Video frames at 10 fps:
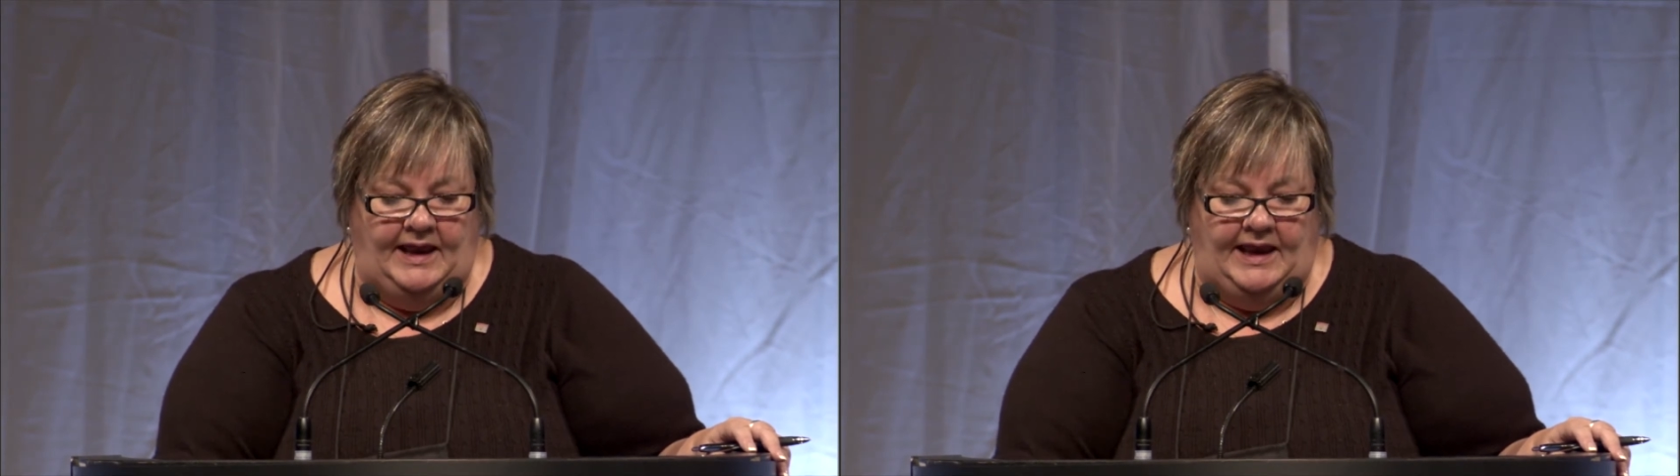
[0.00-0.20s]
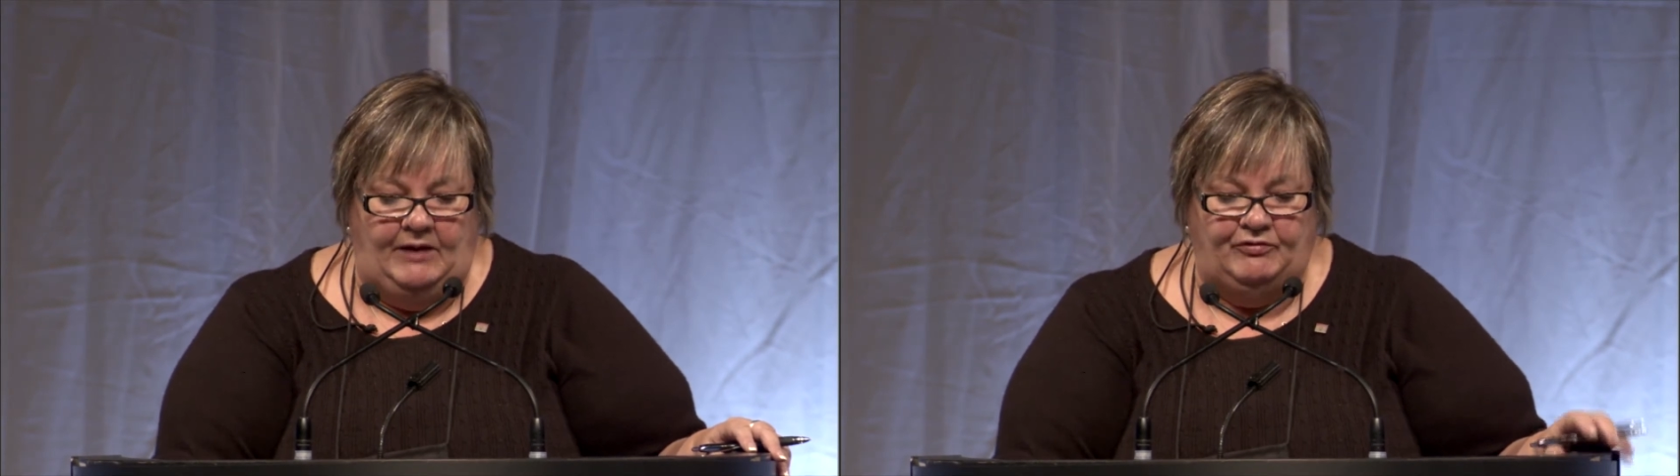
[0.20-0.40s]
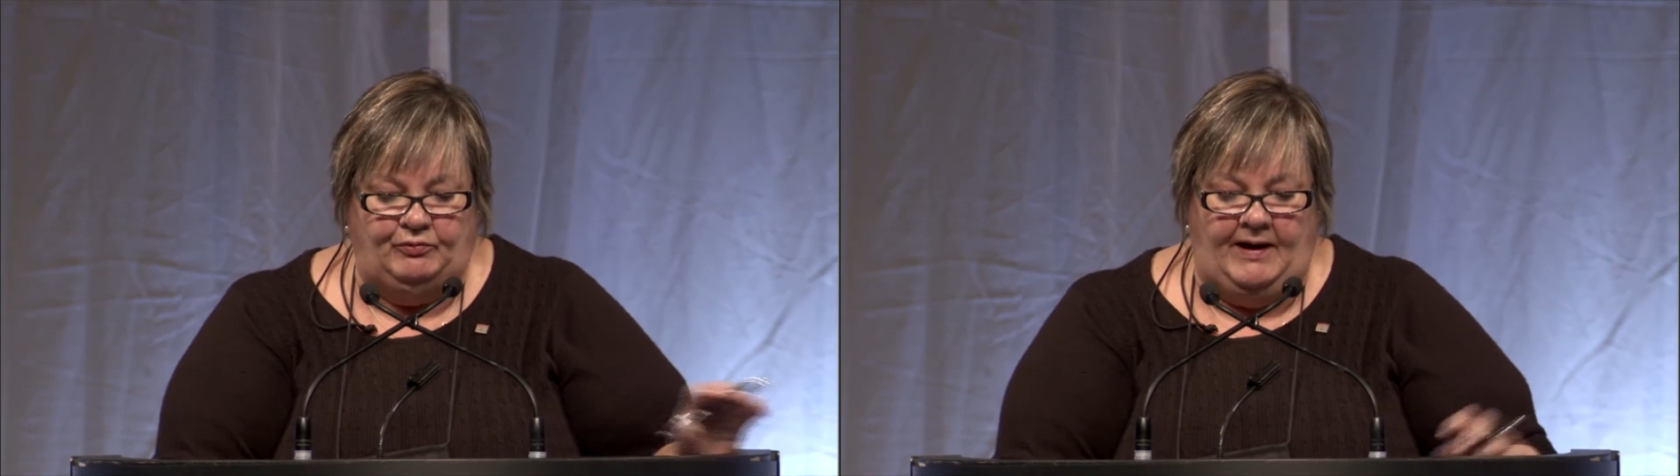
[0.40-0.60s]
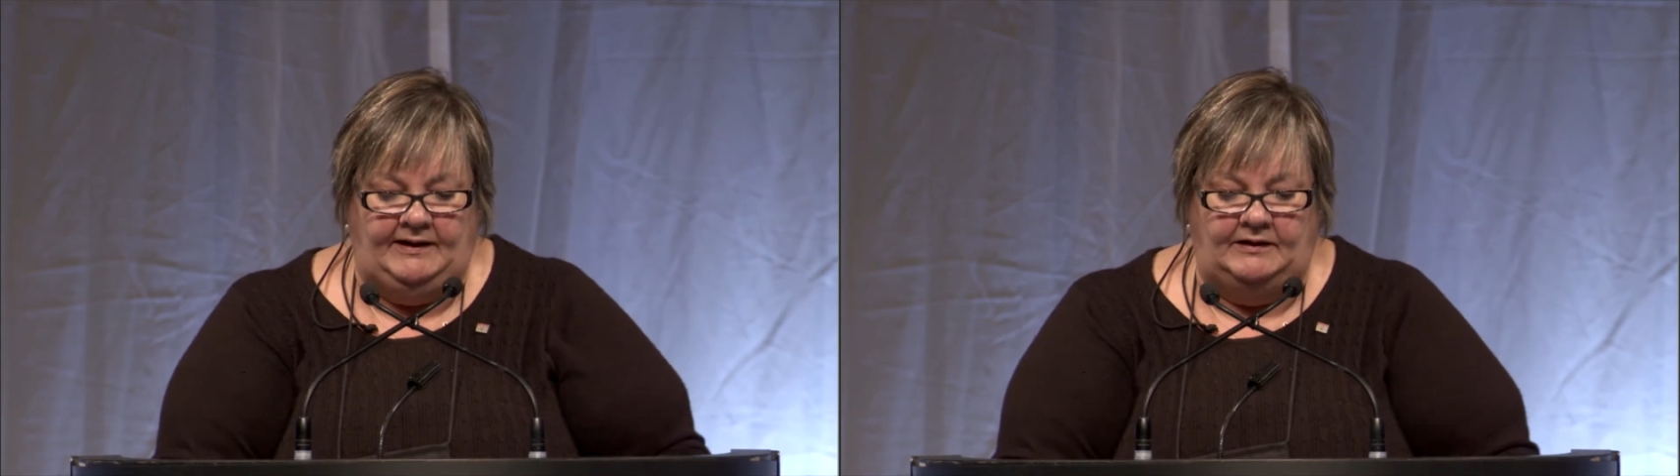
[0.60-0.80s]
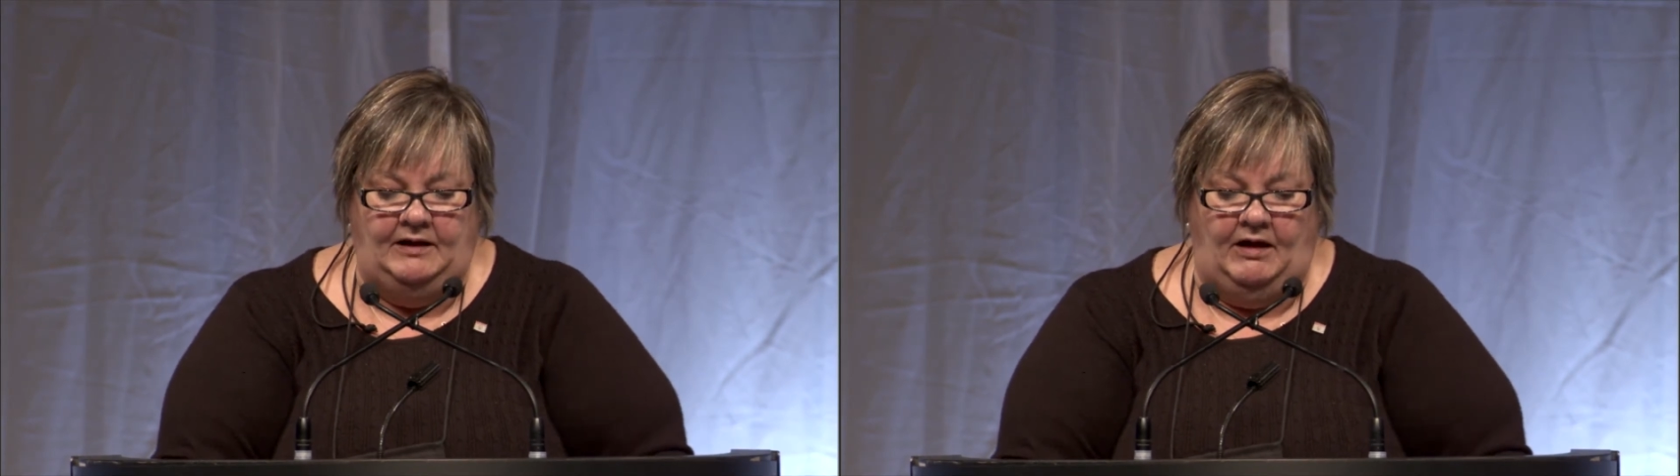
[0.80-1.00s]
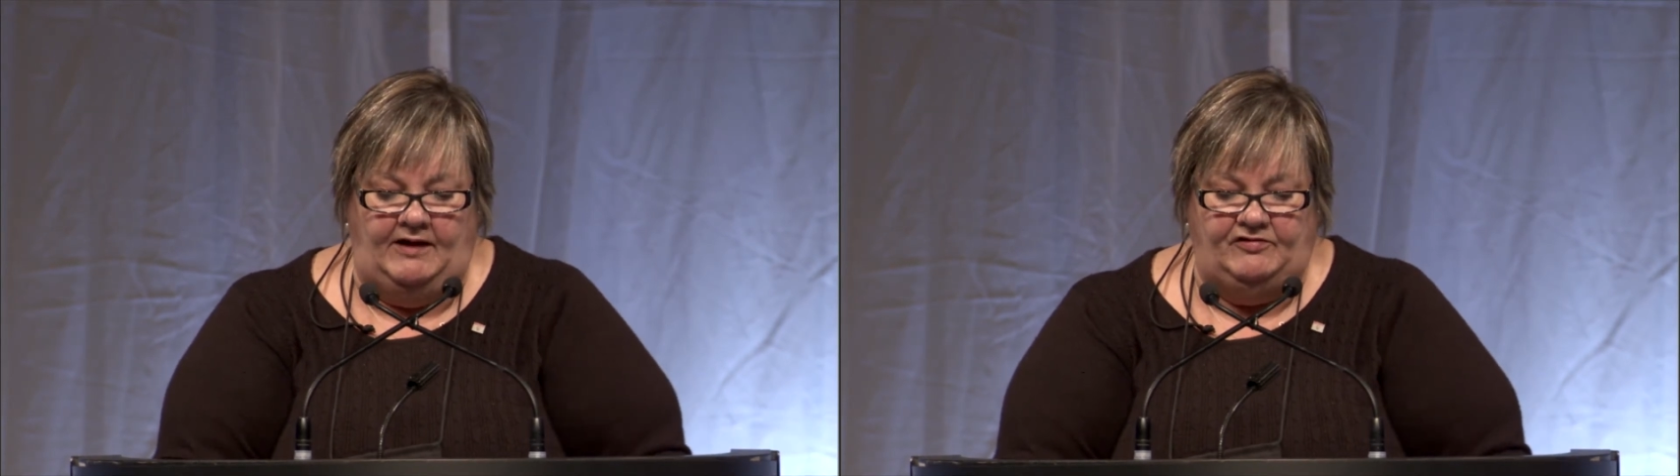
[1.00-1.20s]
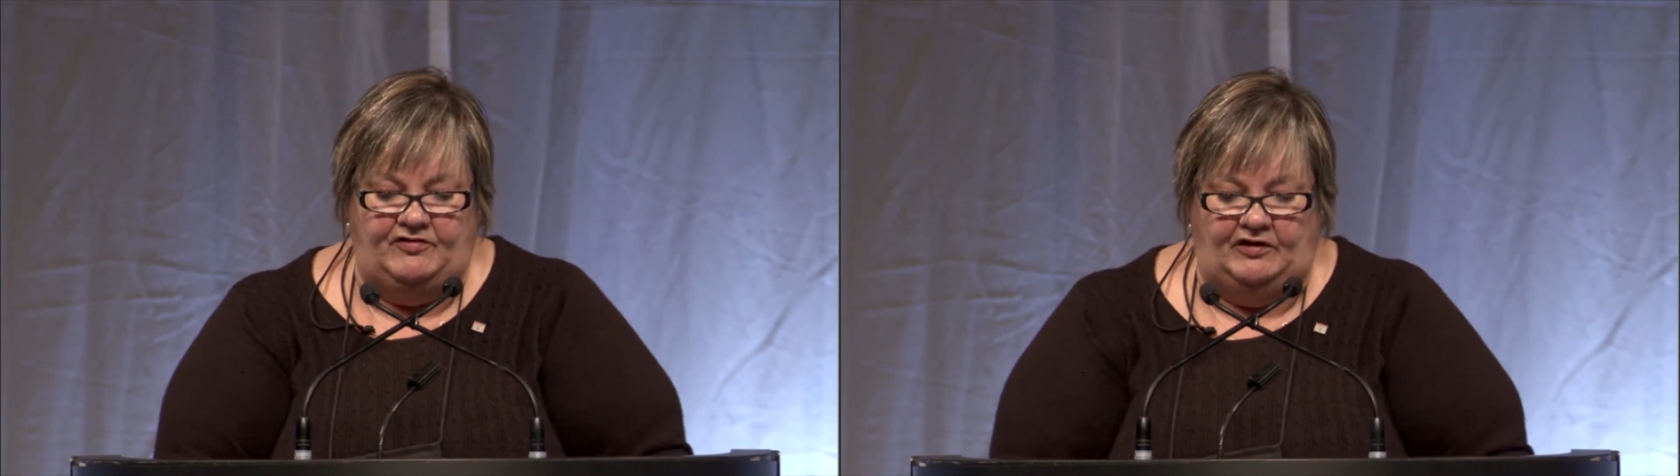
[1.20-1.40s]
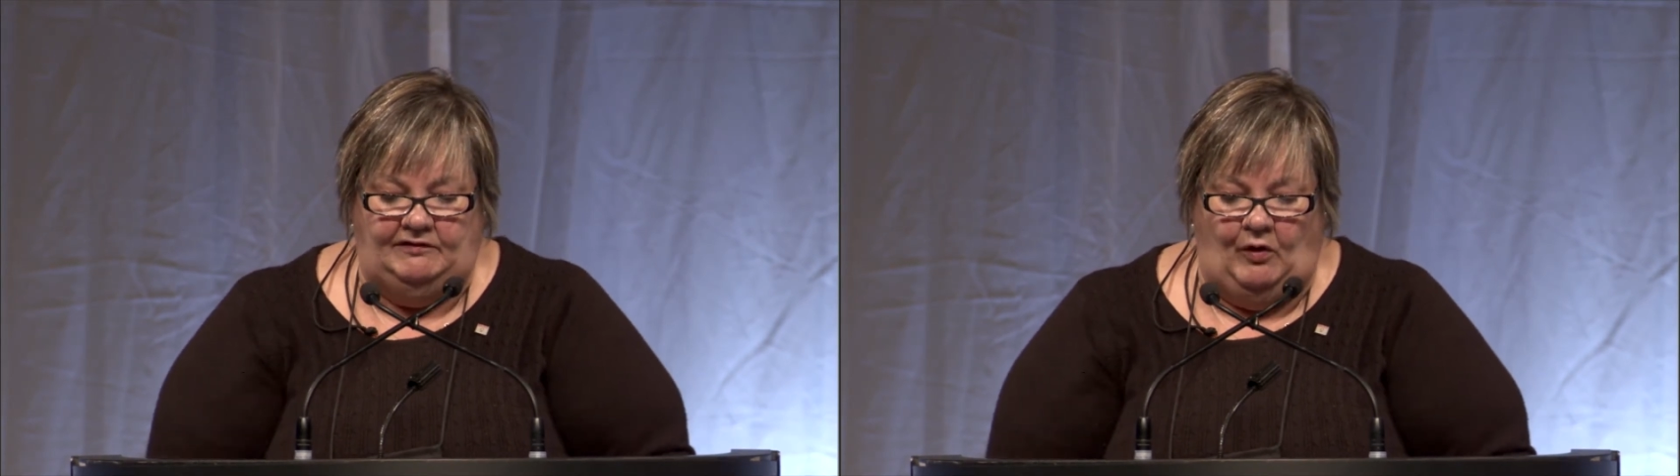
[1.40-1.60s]
He was recognized
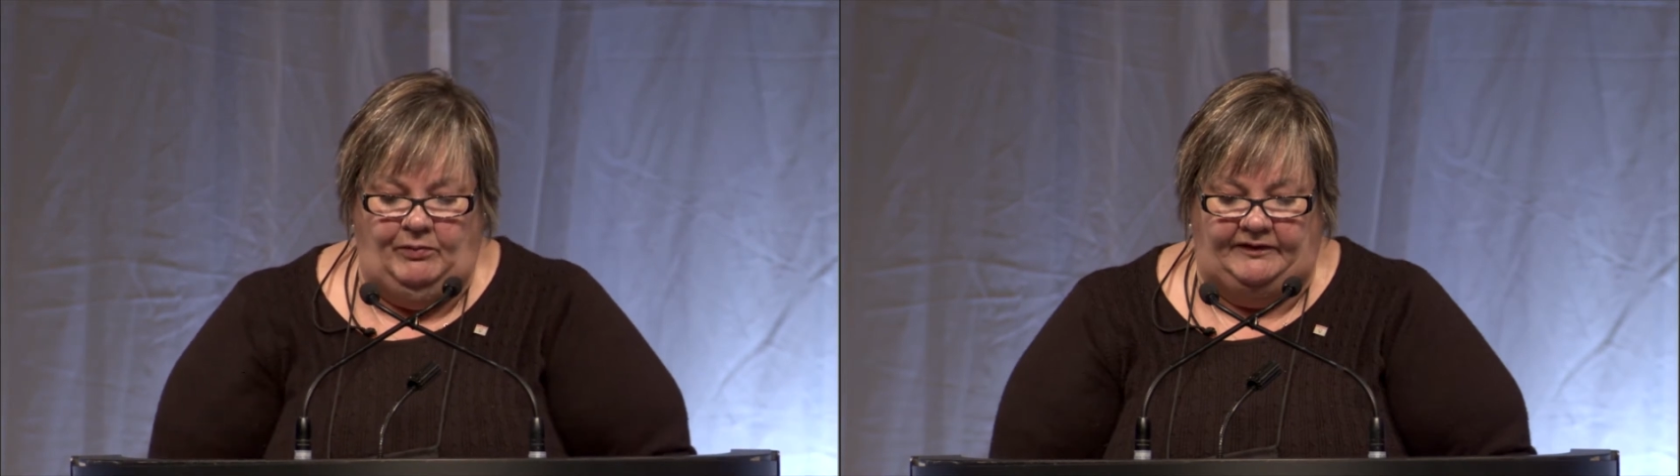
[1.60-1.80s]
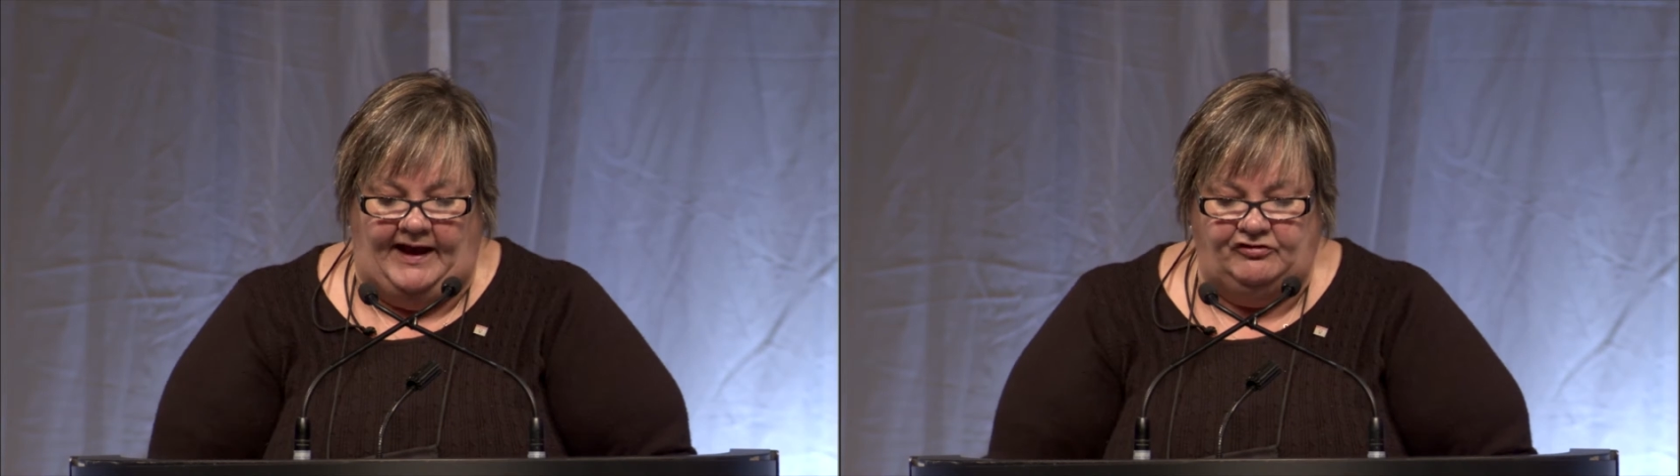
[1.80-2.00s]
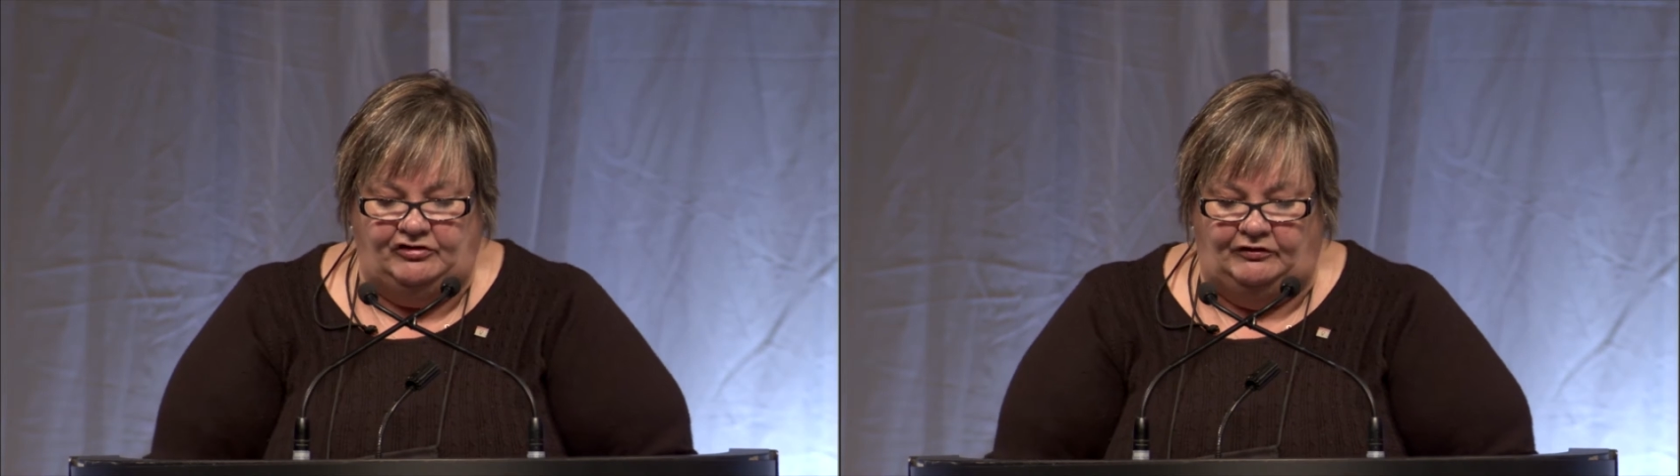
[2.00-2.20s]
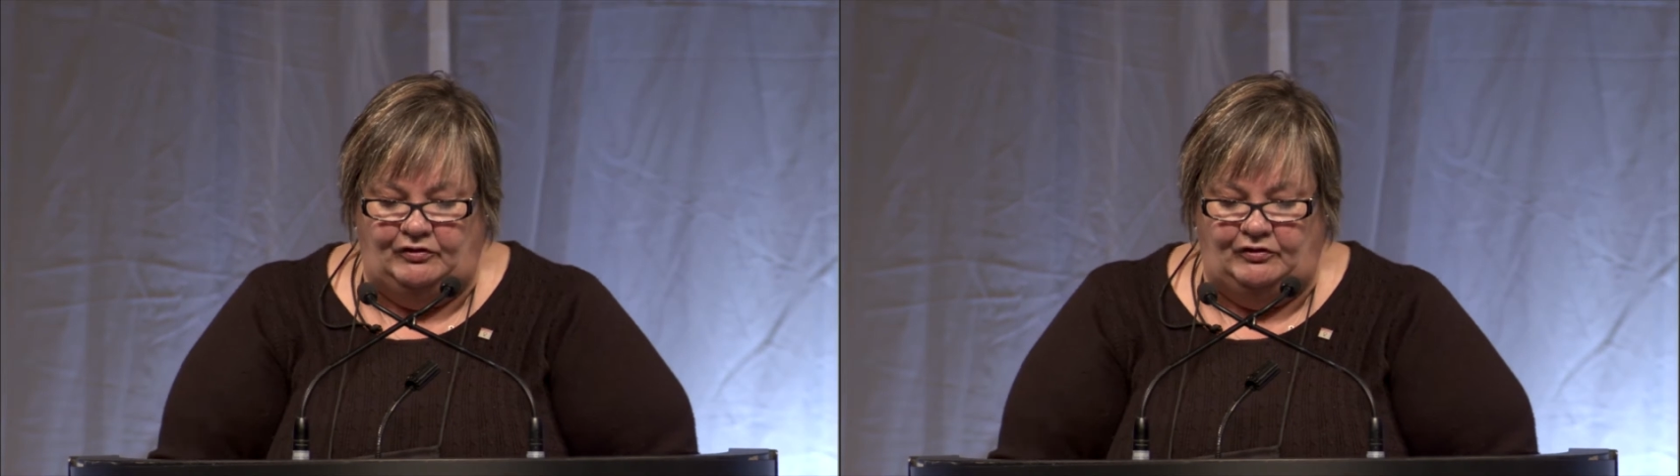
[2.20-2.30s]
as a Global National